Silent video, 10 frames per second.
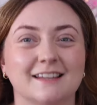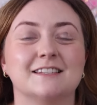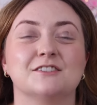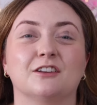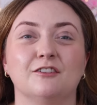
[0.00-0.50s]
This
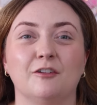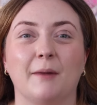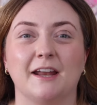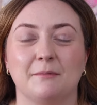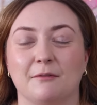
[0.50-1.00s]
is really
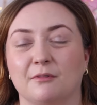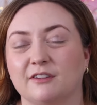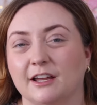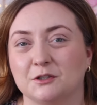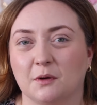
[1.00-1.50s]
reminding me of
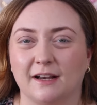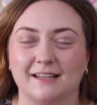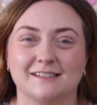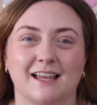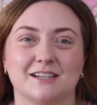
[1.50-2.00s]
Marie
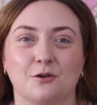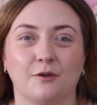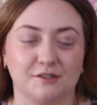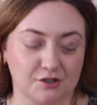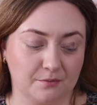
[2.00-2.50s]
Antoinette slash
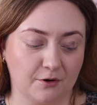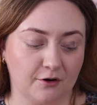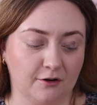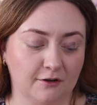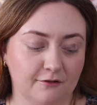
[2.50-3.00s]
Oyster
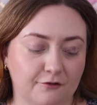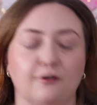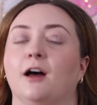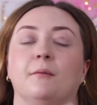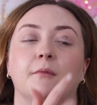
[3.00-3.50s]
Pearl
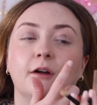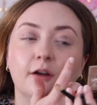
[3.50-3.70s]
from